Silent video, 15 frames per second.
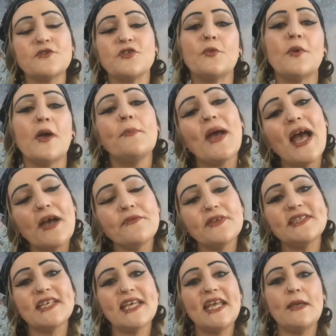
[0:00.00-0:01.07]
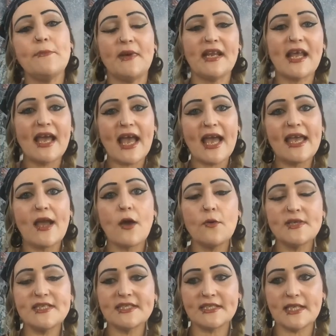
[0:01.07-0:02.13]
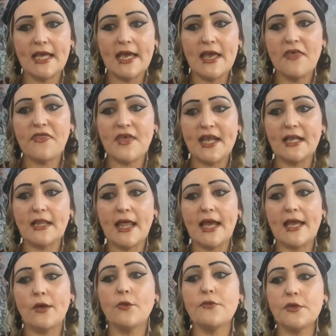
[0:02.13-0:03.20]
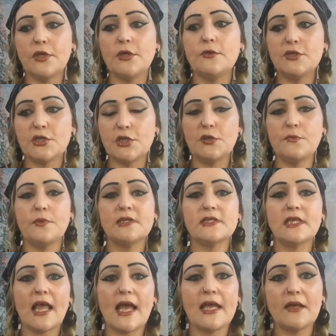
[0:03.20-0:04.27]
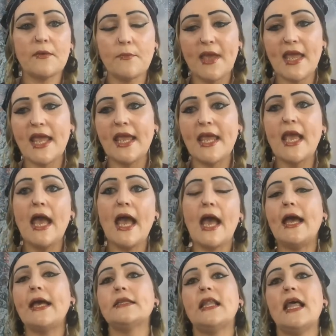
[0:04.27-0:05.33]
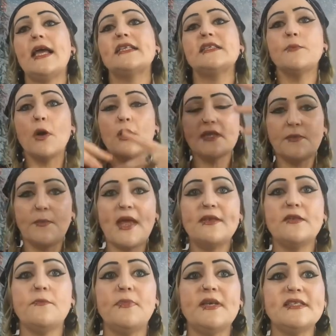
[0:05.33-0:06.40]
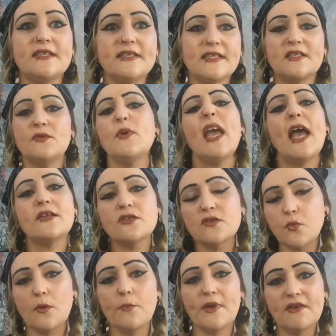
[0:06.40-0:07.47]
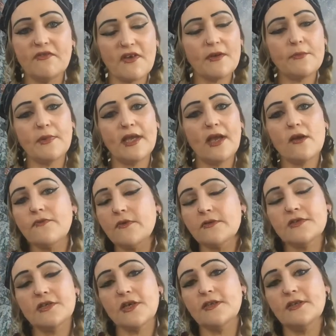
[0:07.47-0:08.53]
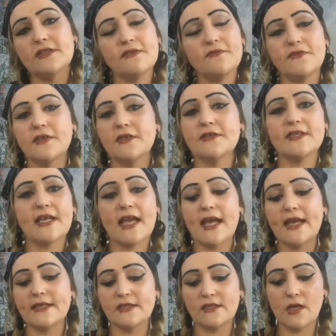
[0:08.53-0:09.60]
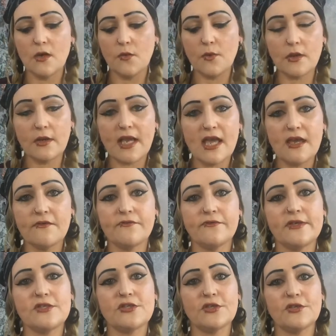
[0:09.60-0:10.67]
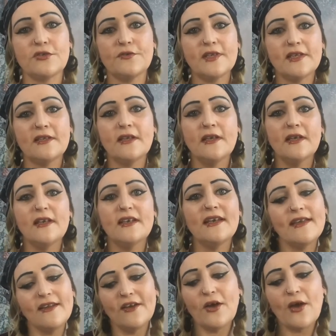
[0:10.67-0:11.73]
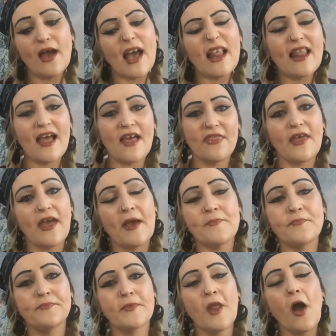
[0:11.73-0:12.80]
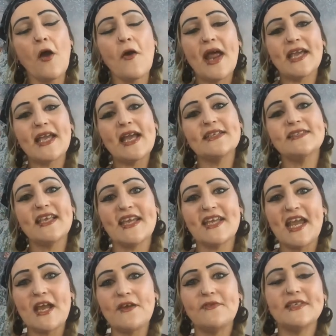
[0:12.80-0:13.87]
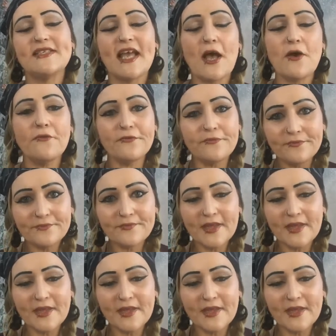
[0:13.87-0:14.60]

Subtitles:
of someone, a part of a team. And I always think, like, other YouTubers like me and, like, small independent businesses, we are just one big family of alternativeness and we look out for each other. And, you know, I like that. All right, guys, take care of yourself.